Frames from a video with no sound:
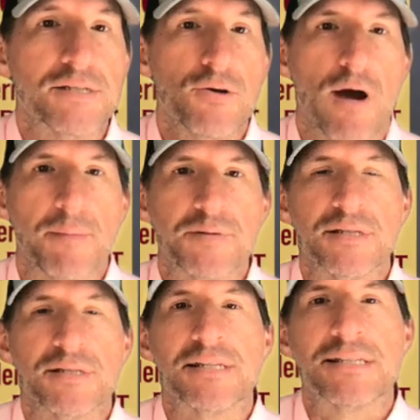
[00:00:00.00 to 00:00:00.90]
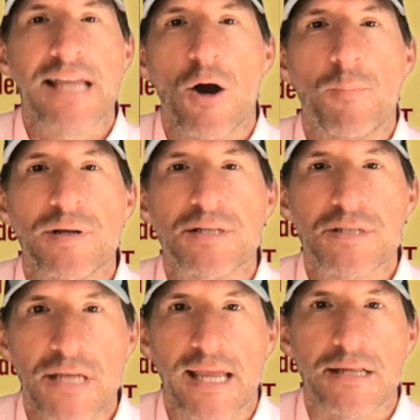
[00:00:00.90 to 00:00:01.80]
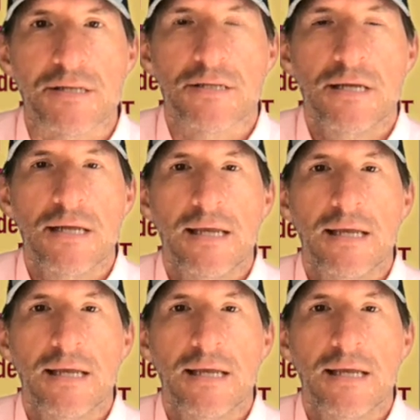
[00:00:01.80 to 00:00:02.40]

new options, and stay open to change.